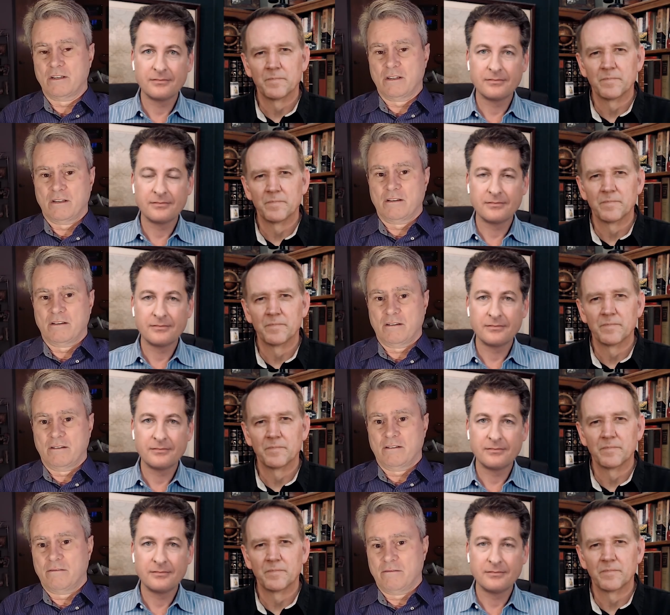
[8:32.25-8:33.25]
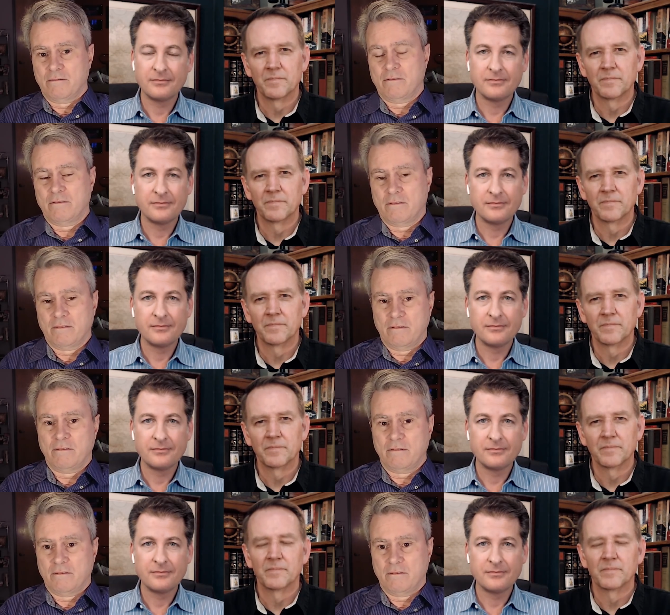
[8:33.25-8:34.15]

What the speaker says: No one is speaking in this clip.